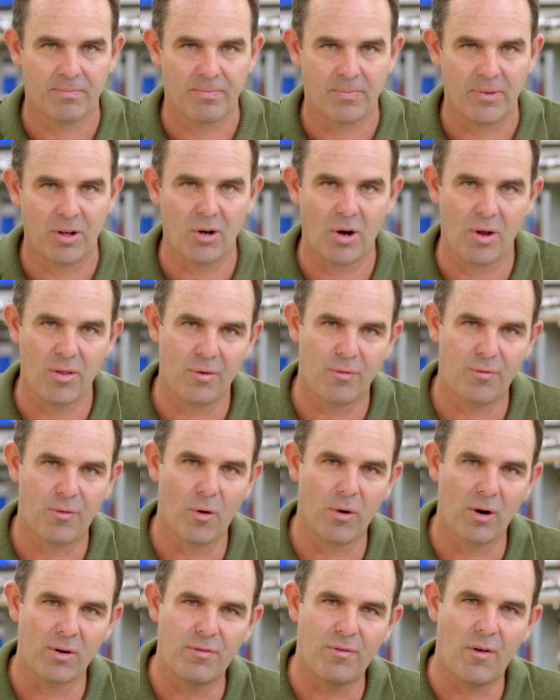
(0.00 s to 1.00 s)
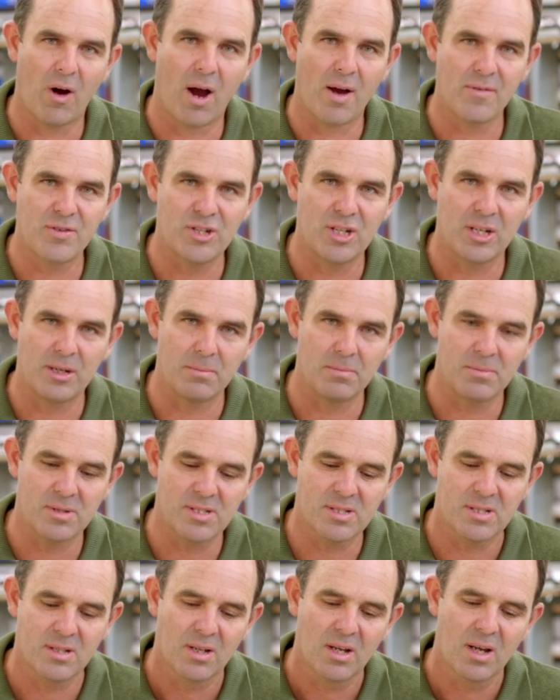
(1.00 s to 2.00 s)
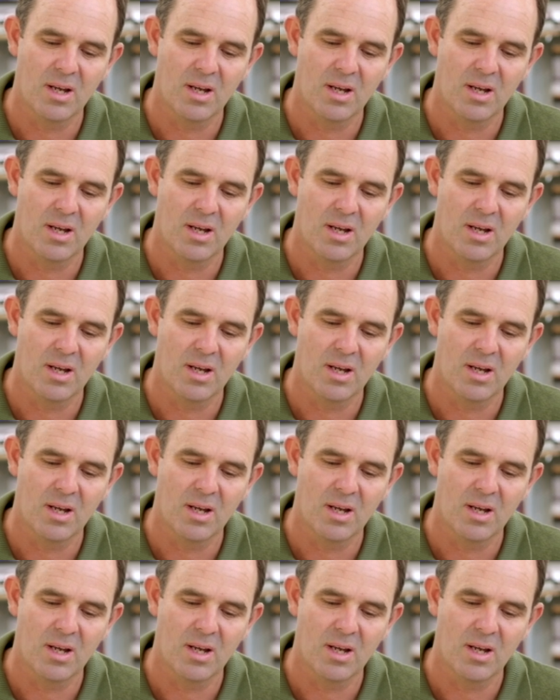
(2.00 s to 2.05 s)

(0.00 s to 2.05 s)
You know, the 4 and 5 shims